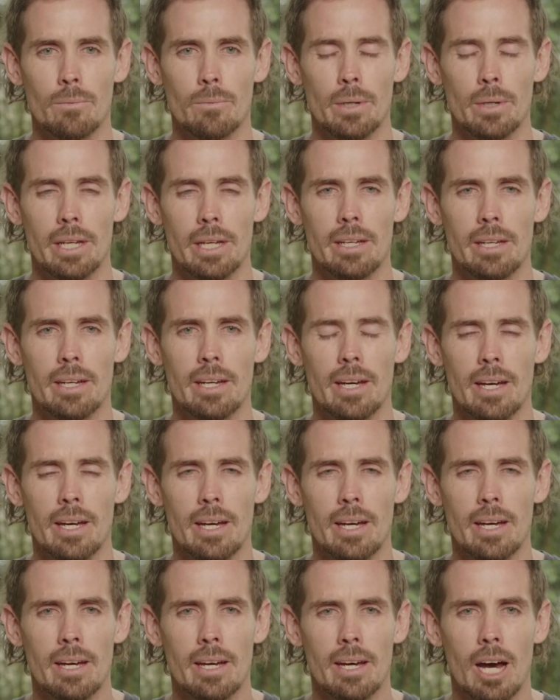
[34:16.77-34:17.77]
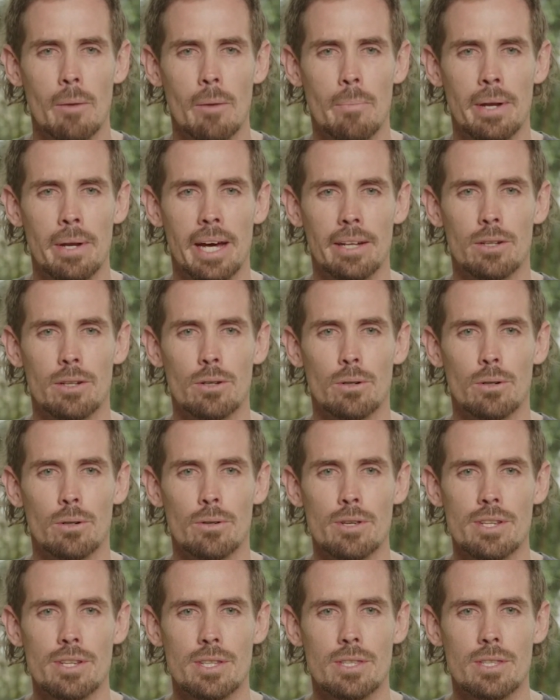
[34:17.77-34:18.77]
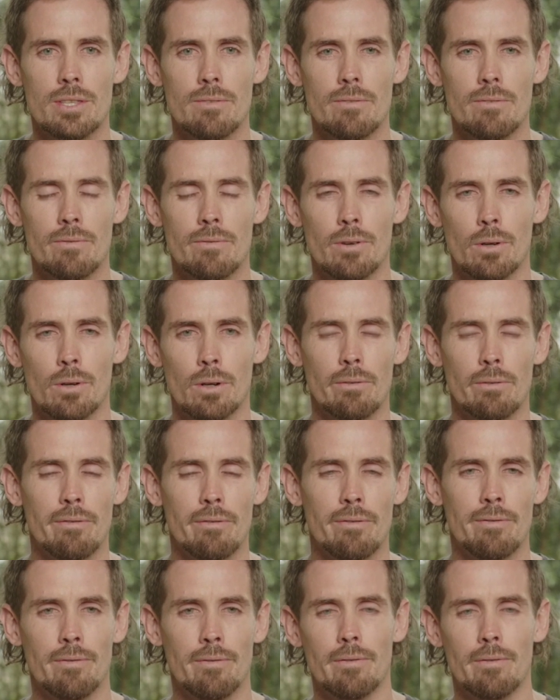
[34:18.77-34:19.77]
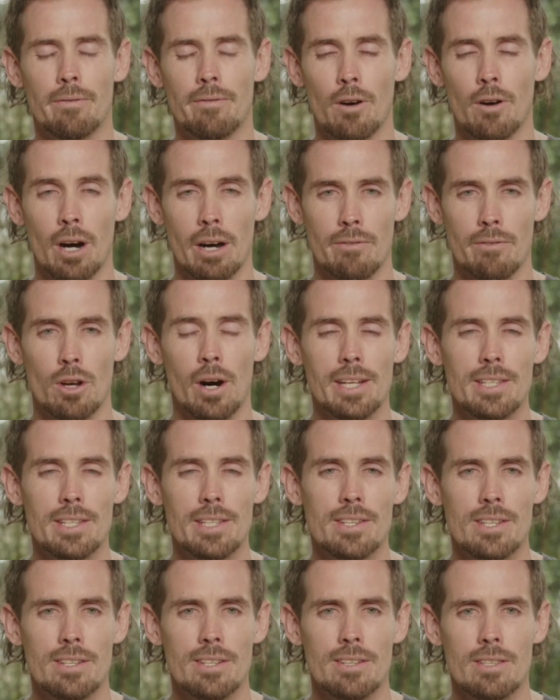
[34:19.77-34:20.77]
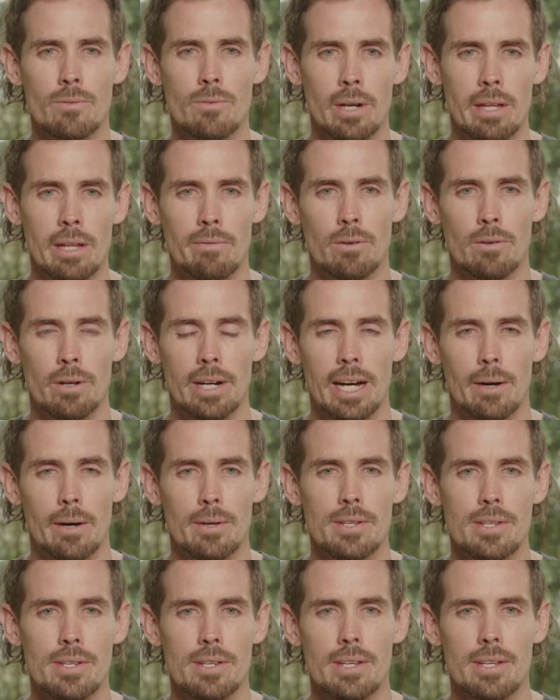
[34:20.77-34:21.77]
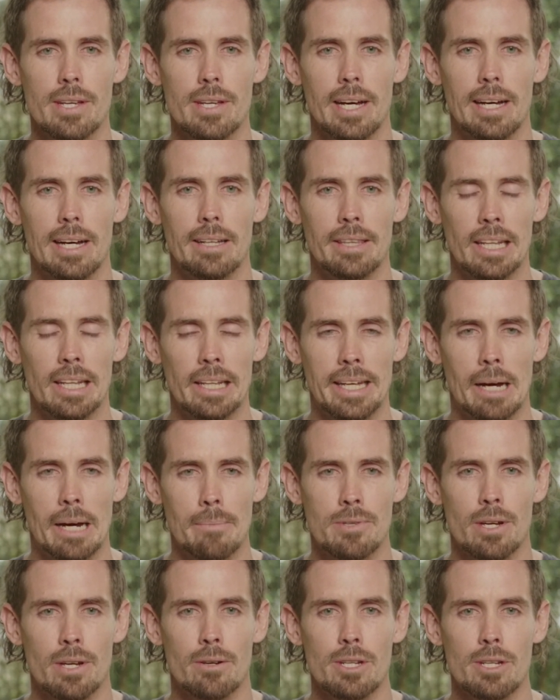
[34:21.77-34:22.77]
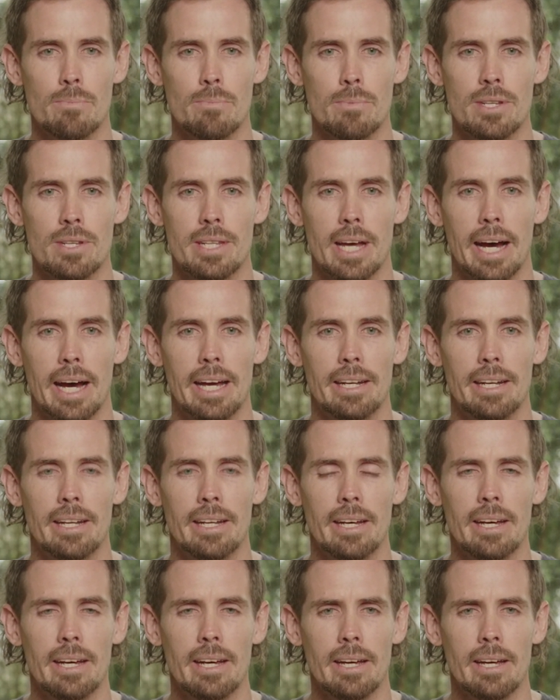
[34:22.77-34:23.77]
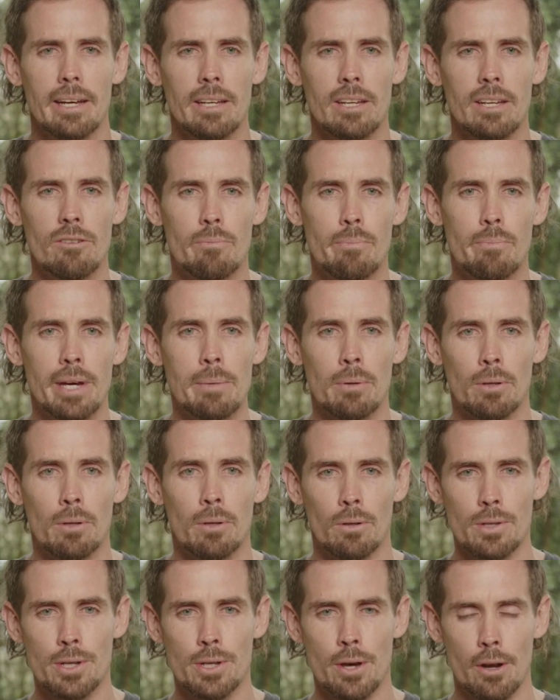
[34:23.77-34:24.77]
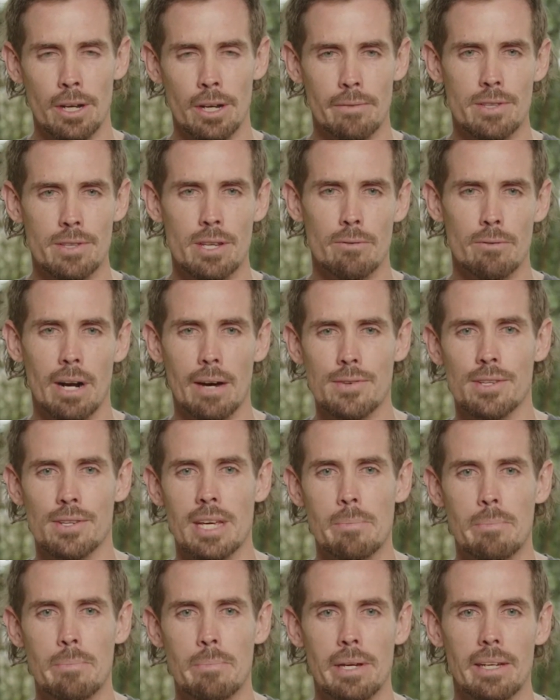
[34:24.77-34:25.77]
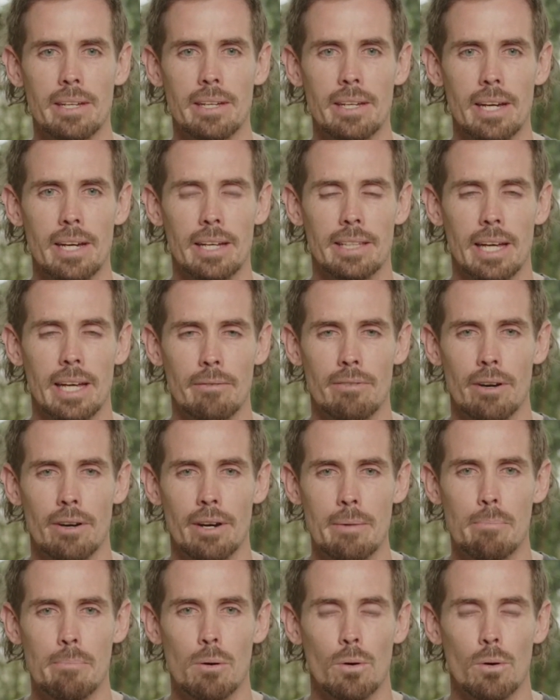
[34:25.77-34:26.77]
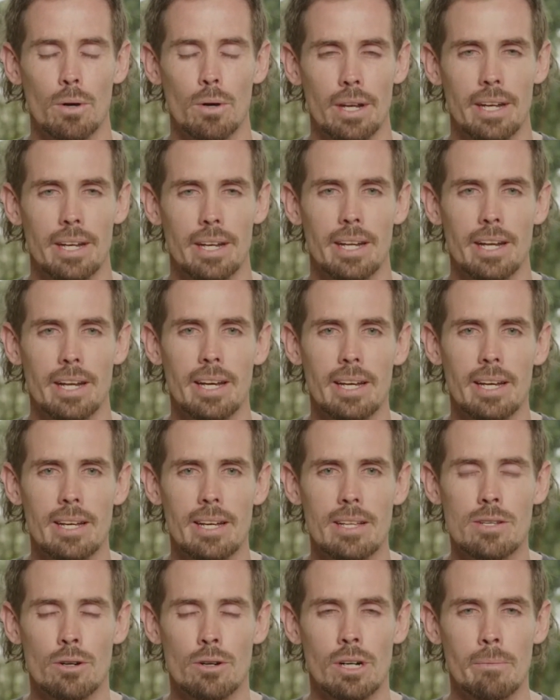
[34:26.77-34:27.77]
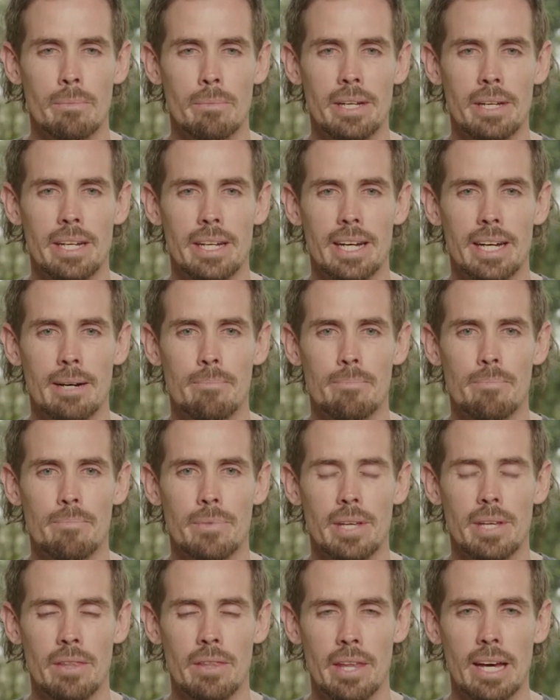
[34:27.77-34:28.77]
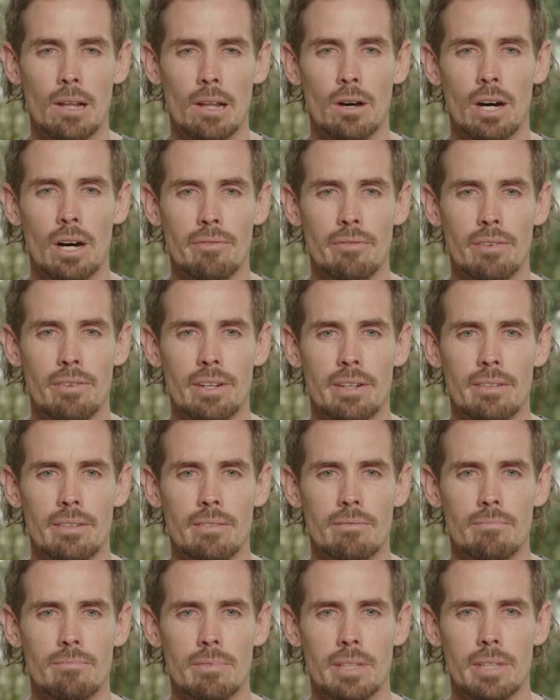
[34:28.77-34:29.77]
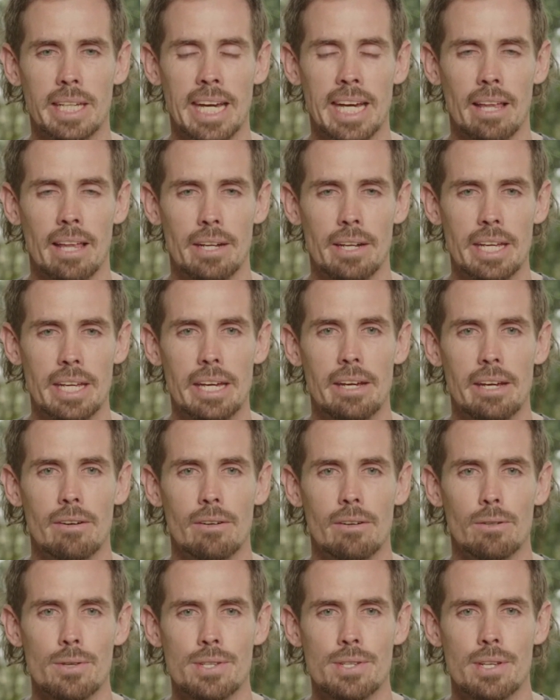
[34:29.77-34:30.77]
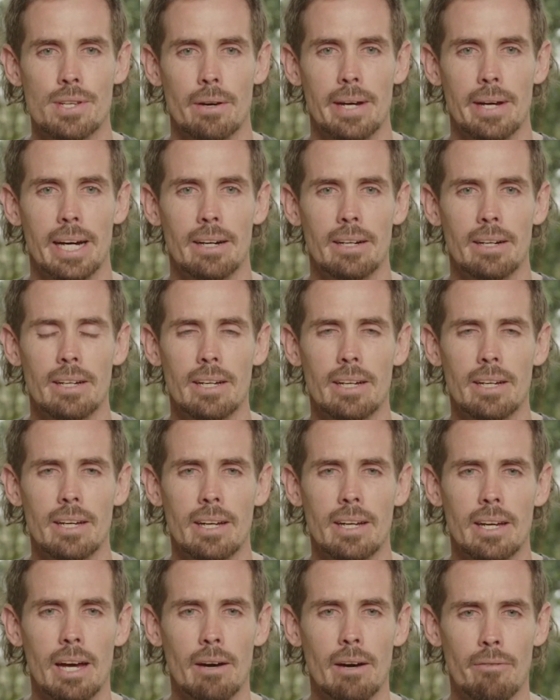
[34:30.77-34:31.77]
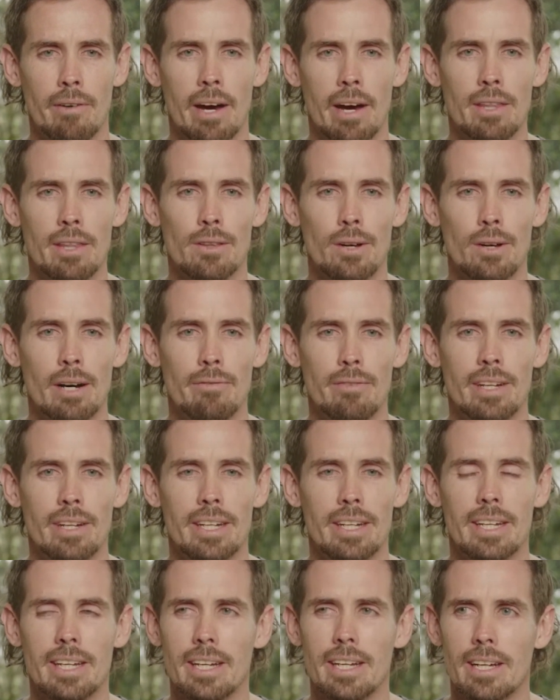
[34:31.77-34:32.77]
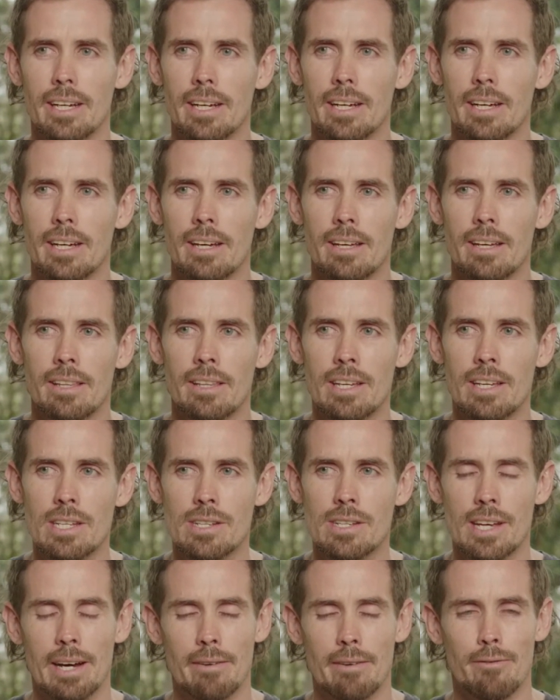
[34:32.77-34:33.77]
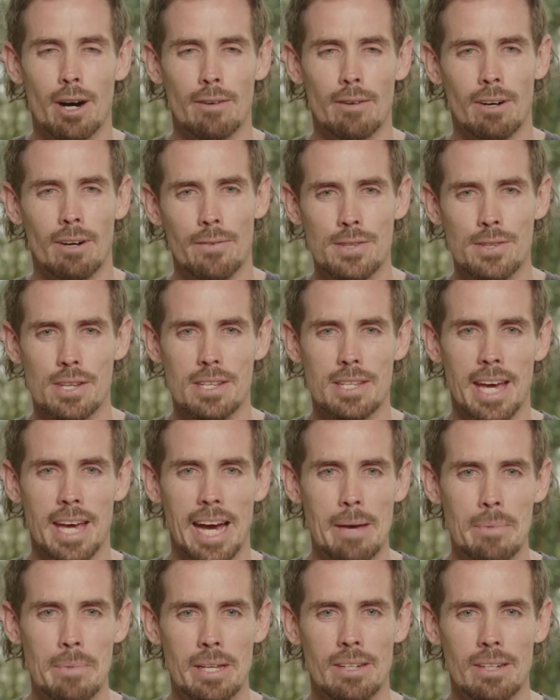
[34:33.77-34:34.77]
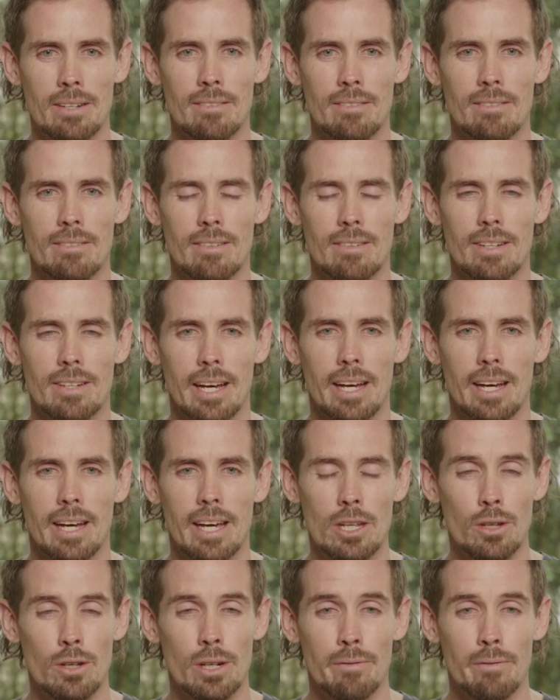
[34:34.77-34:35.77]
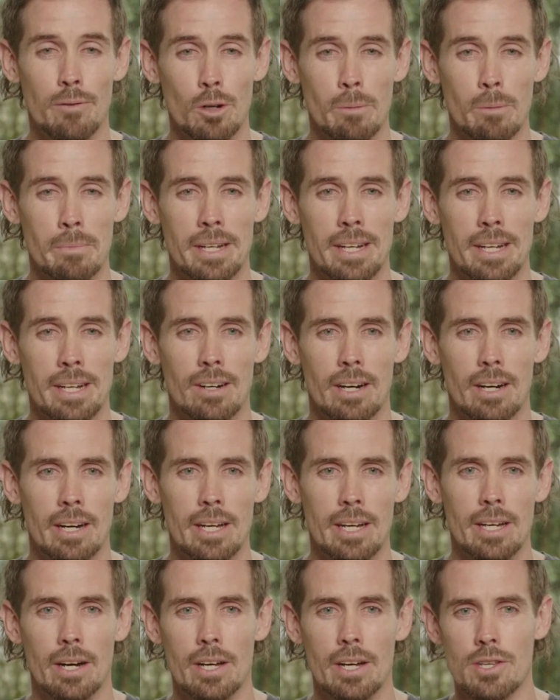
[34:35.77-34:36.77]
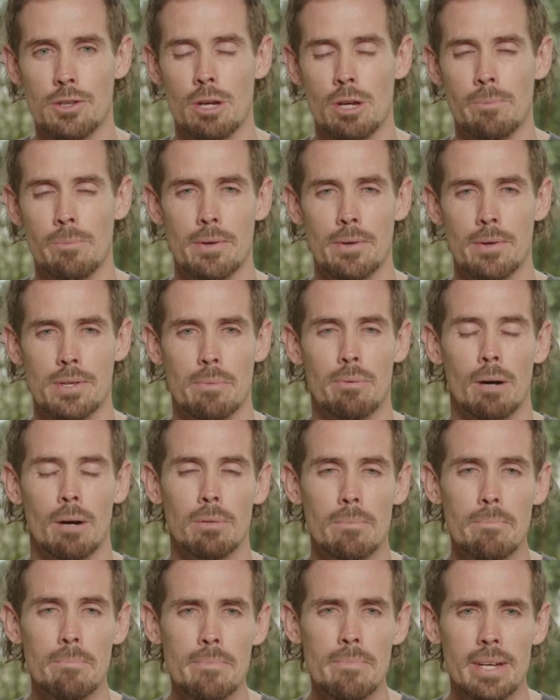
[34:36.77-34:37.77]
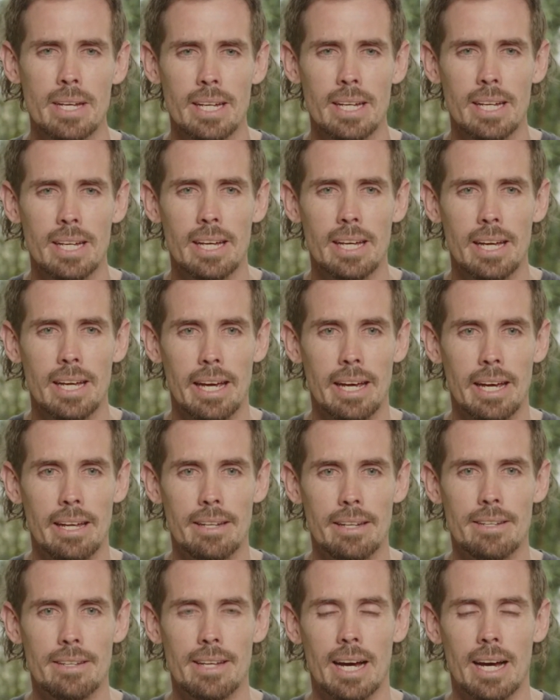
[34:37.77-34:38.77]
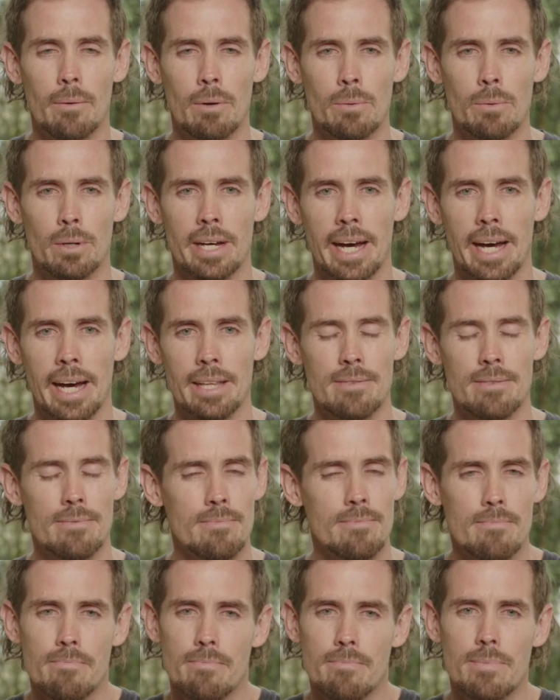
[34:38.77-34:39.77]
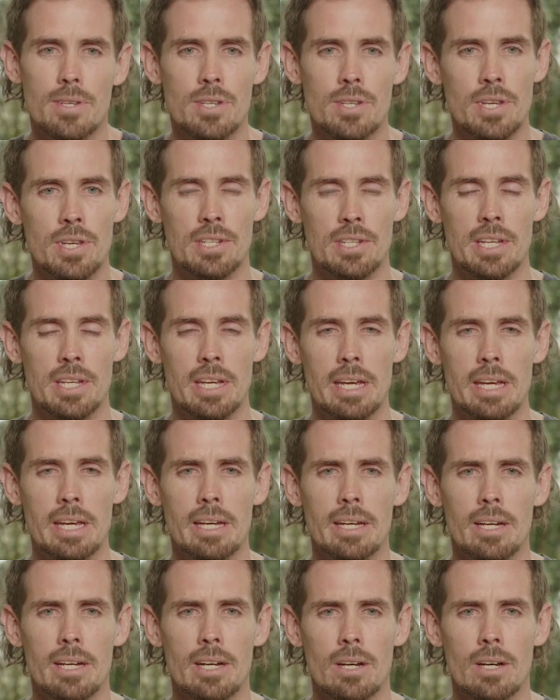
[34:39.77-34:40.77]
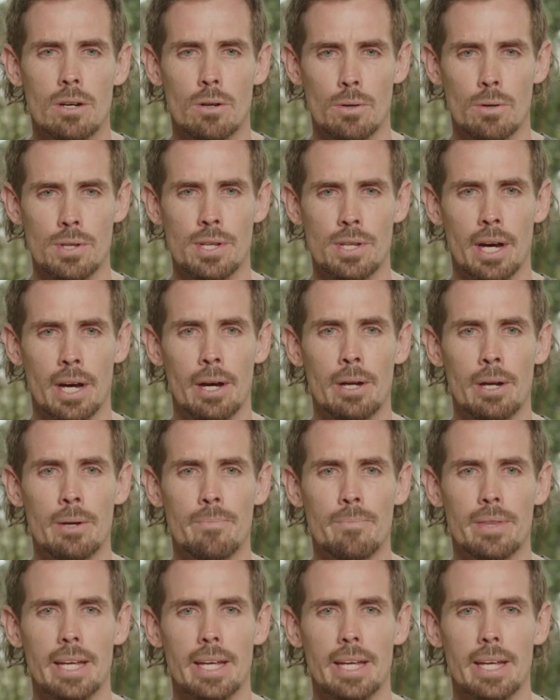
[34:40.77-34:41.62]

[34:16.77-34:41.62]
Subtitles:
We opened our doors for five nights, 24 hours in the lead up to Christmas Day, and give people an alternative to rough sleeping at that very important time in their life and the calendar year, and also our faith life. And these five officers came in uniform, and I assumed there was a problem, and we would have had 60 or so